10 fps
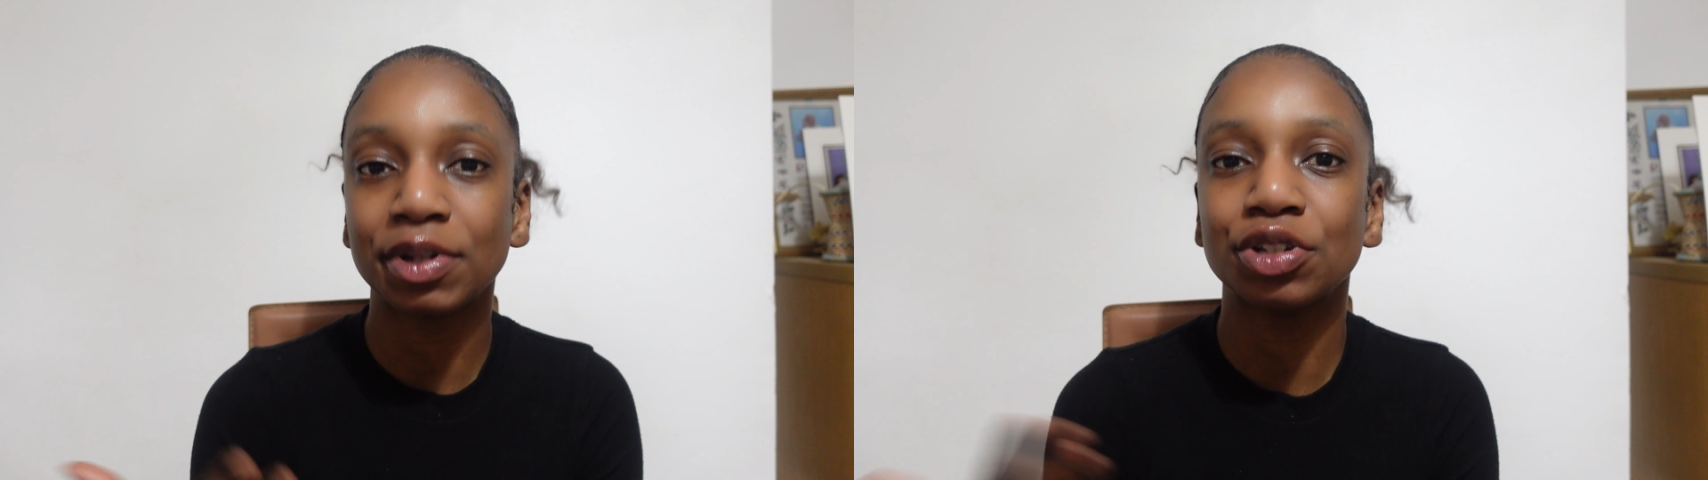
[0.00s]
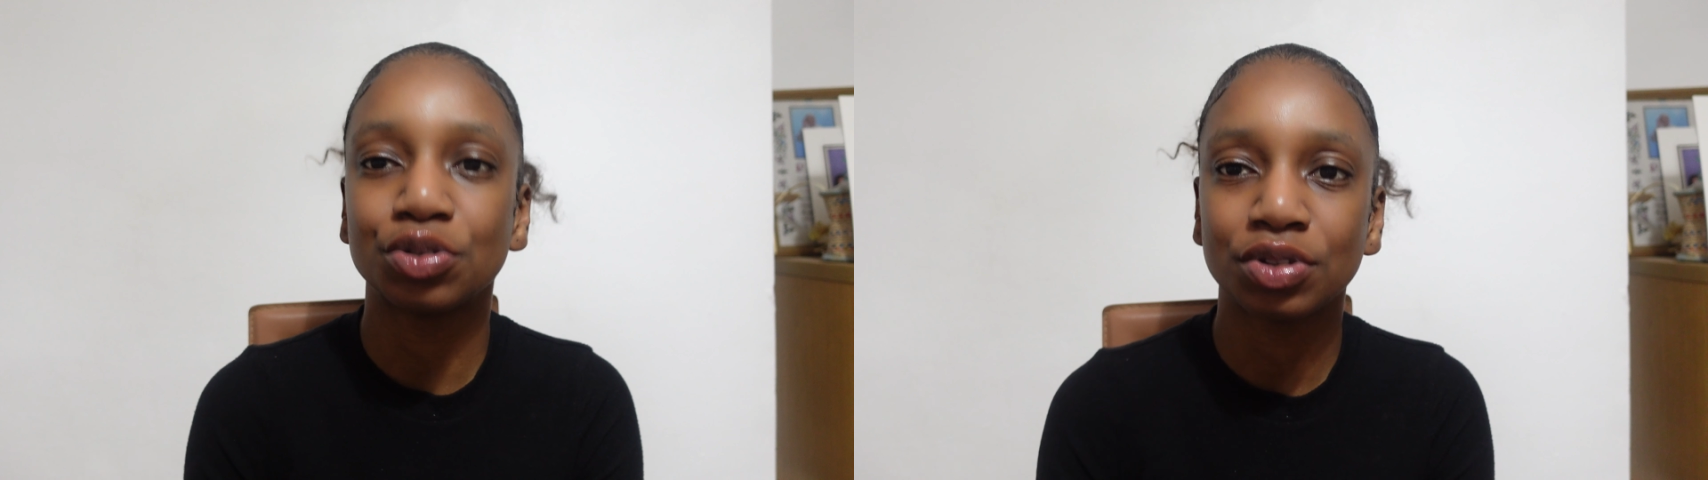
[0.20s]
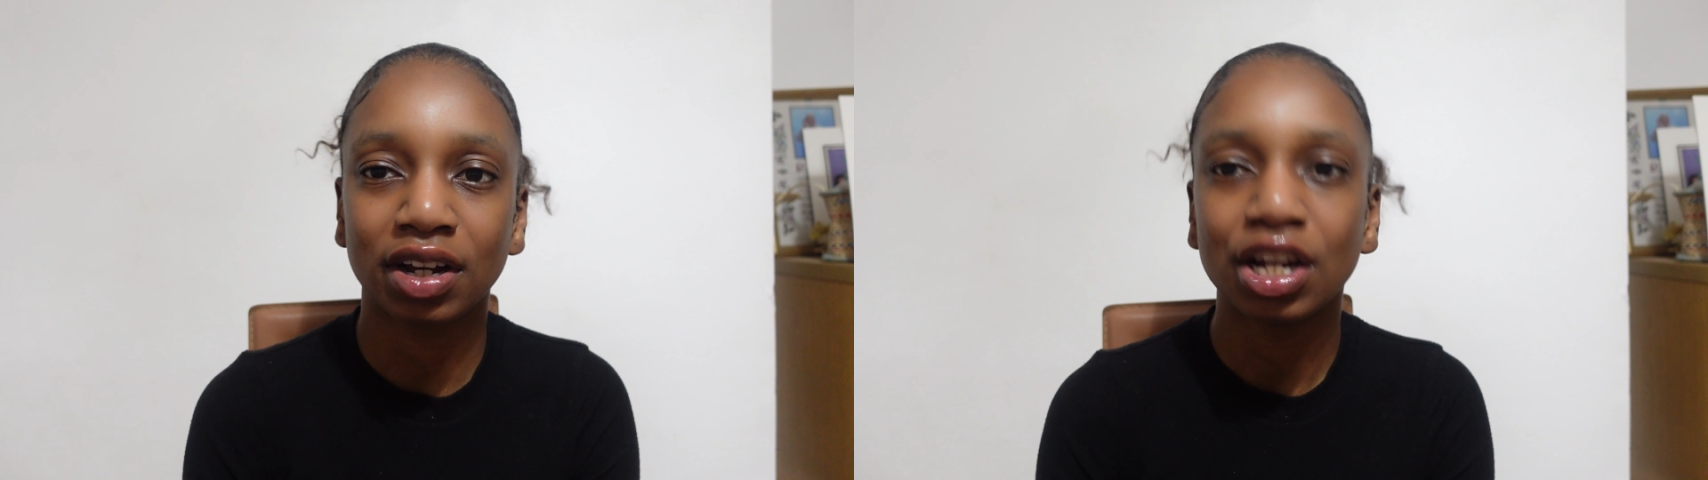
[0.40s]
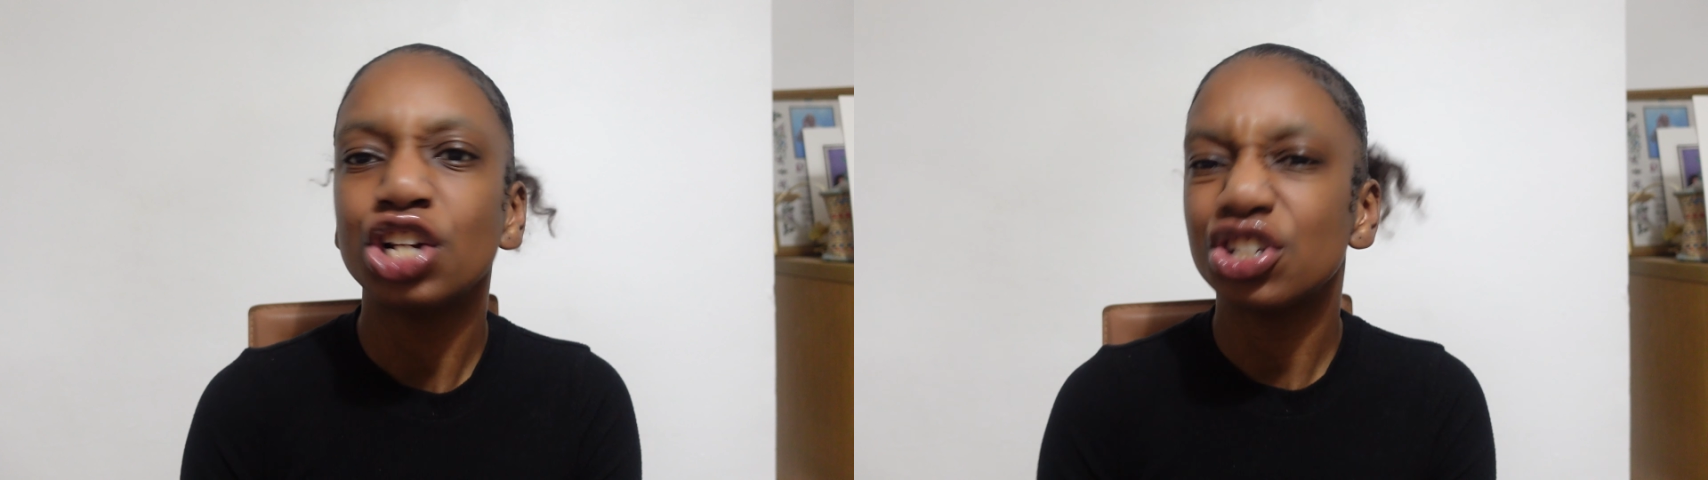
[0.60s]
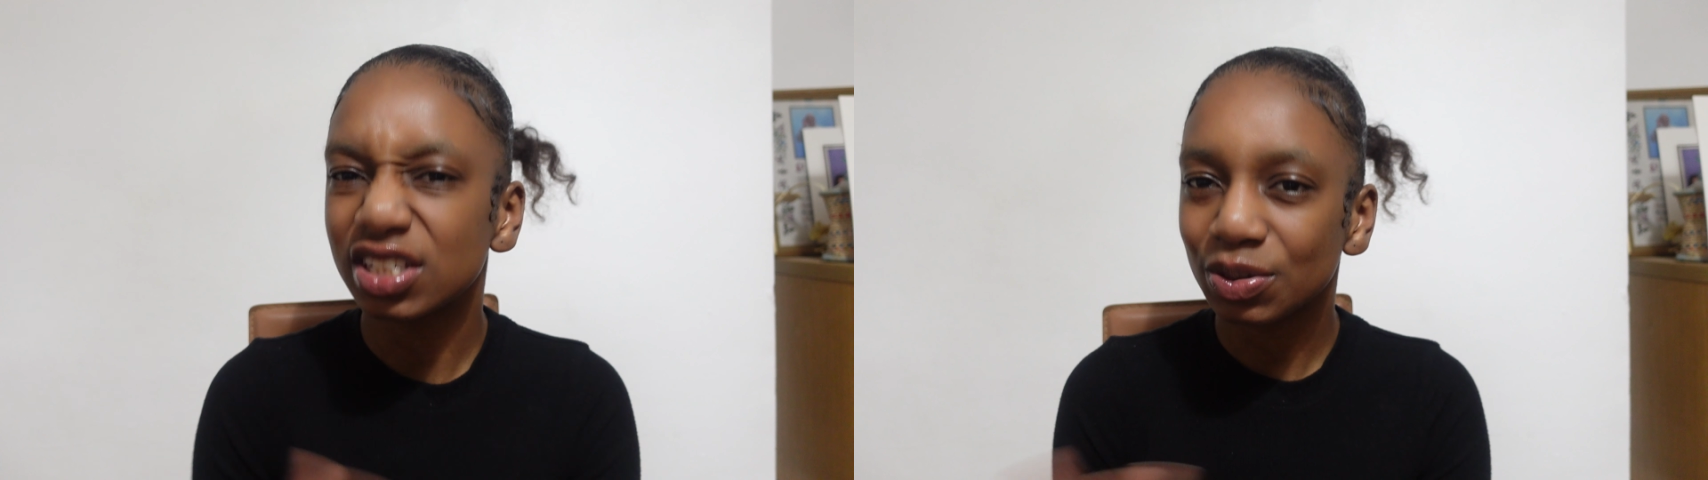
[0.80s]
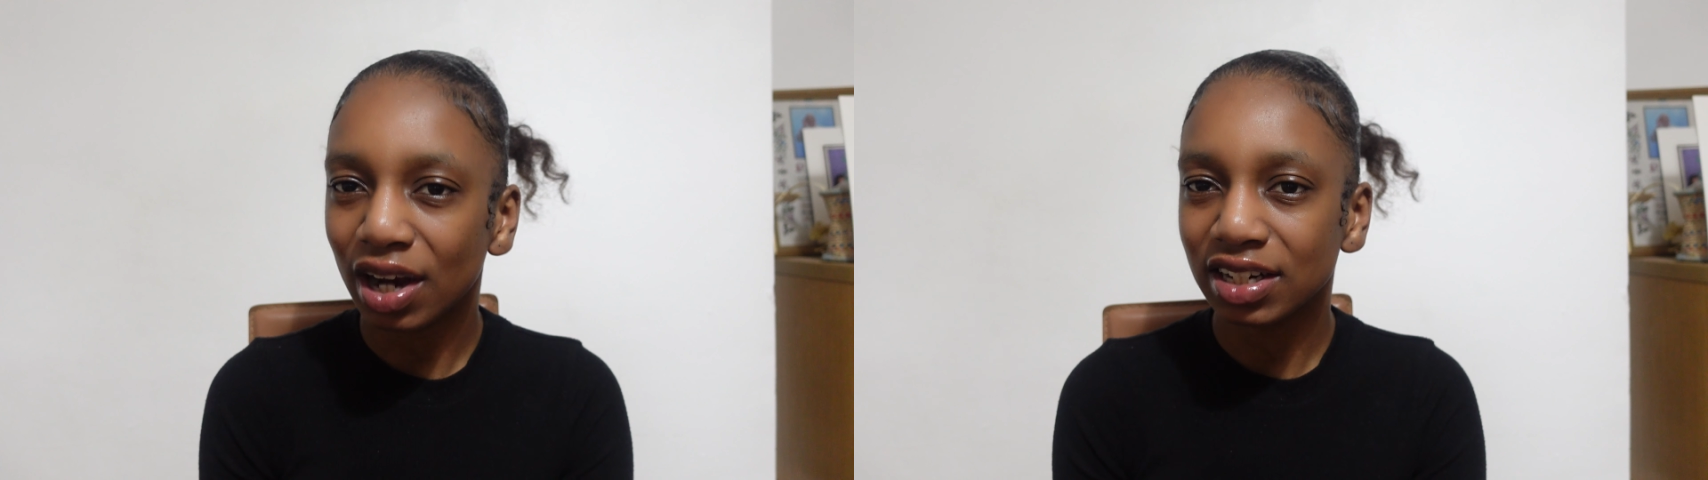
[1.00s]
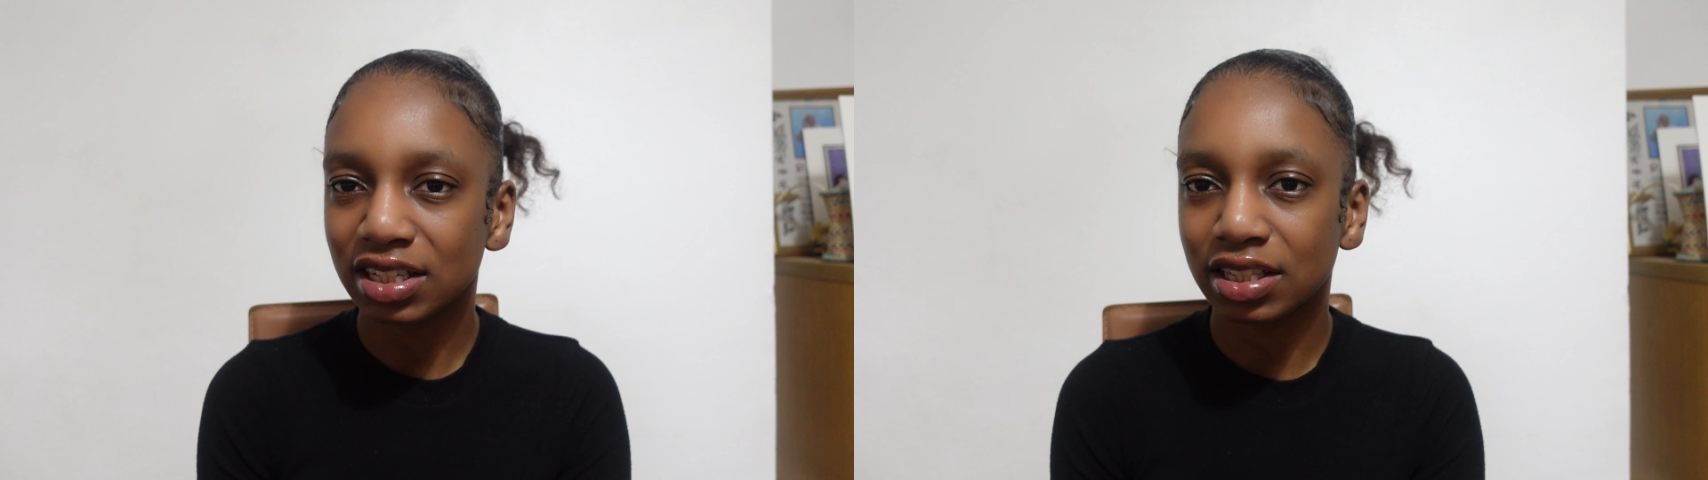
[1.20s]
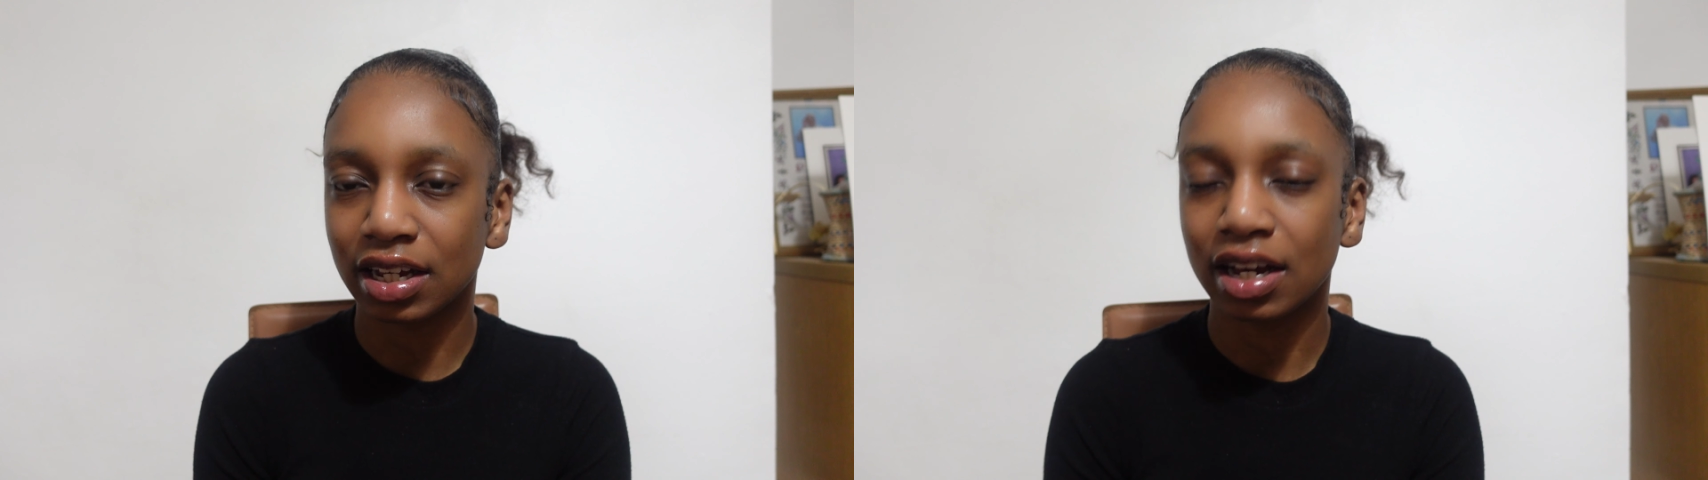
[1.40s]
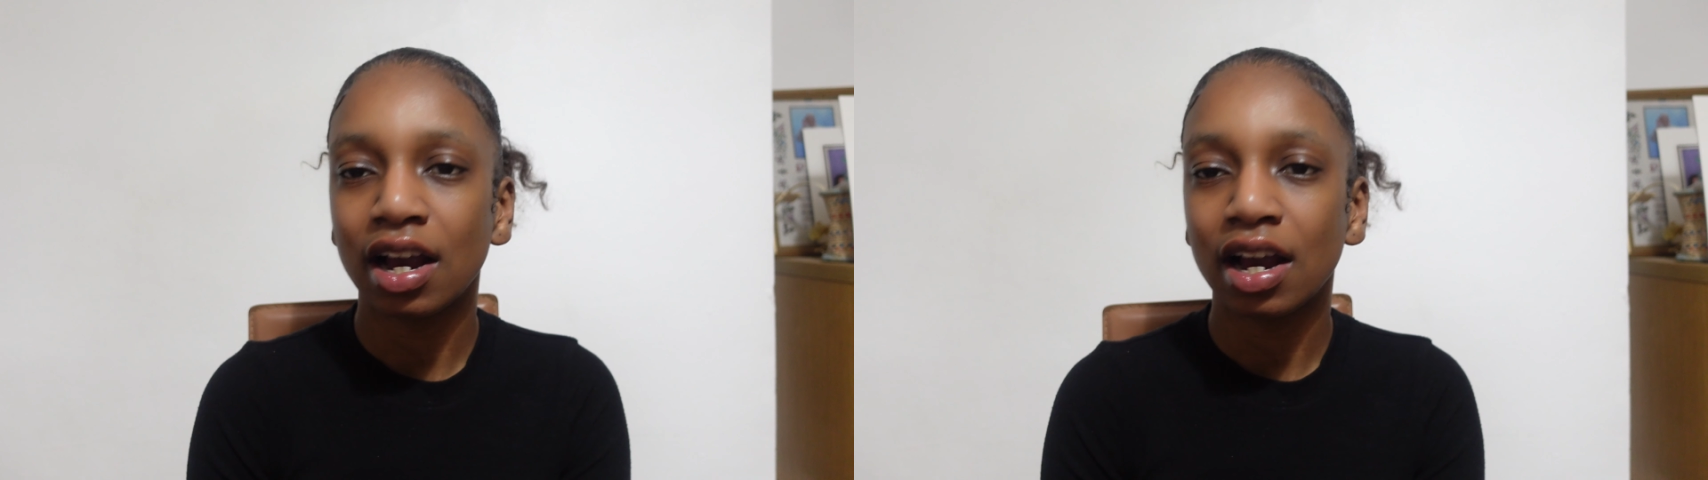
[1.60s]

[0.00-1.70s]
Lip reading: to do that. Do you see what I did there?